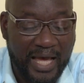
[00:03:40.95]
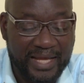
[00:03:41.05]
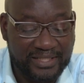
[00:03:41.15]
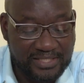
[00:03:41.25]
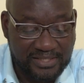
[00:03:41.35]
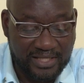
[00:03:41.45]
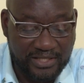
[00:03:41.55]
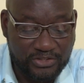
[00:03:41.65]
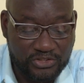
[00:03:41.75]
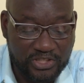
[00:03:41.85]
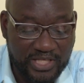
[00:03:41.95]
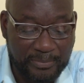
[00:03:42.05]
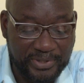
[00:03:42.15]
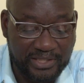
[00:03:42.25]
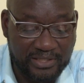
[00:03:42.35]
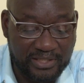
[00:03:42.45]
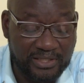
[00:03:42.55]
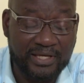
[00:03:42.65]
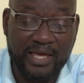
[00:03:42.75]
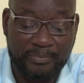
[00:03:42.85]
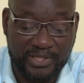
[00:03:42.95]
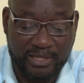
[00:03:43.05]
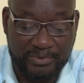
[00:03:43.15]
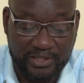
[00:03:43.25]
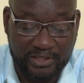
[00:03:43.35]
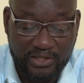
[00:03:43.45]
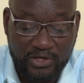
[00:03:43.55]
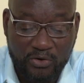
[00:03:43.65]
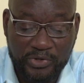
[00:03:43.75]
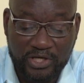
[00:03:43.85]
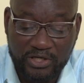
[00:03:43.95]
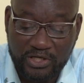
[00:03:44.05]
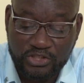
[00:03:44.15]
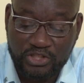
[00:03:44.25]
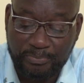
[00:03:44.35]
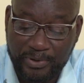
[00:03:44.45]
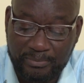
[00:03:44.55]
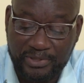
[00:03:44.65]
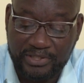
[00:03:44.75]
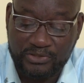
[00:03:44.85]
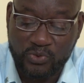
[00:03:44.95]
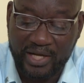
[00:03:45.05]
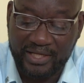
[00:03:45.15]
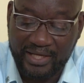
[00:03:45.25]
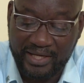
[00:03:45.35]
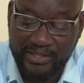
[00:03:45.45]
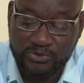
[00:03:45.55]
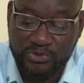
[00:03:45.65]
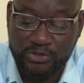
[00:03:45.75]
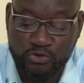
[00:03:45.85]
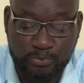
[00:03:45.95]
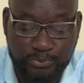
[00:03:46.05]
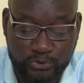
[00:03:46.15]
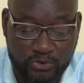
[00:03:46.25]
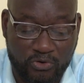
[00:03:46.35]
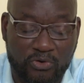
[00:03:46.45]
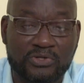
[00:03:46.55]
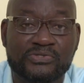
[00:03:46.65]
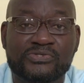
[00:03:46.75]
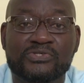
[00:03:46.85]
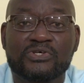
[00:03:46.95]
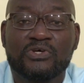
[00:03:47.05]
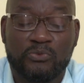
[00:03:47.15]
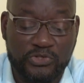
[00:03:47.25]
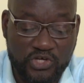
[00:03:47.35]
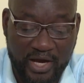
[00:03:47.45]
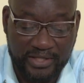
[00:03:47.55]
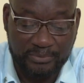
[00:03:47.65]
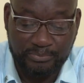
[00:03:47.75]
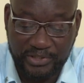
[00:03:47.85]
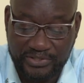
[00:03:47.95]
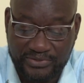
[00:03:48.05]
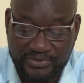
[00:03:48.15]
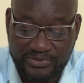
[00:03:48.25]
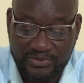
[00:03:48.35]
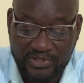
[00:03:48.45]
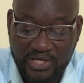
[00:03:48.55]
At this stage in the, in the epidemic, we urge the public to adhere to the new protocols which are in place.